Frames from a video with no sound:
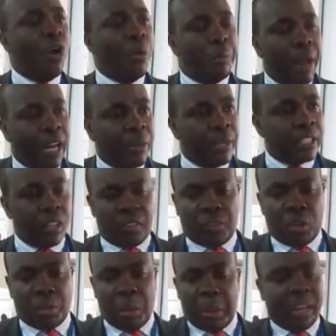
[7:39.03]
Parliament and of
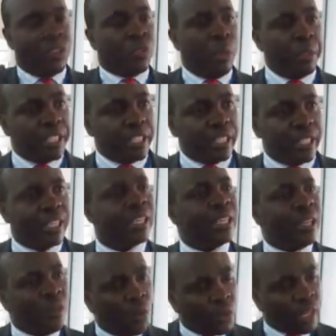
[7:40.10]
course Public Council Committee.
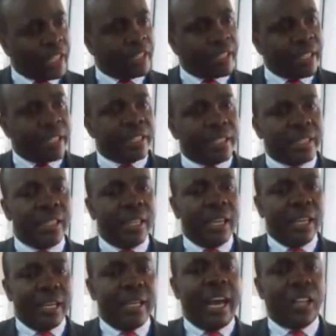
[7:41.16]
Those are the things
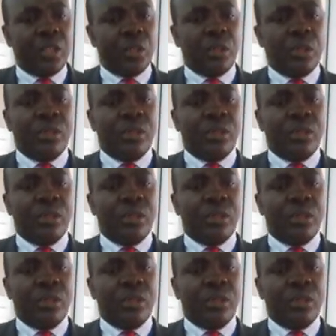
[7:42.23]
that should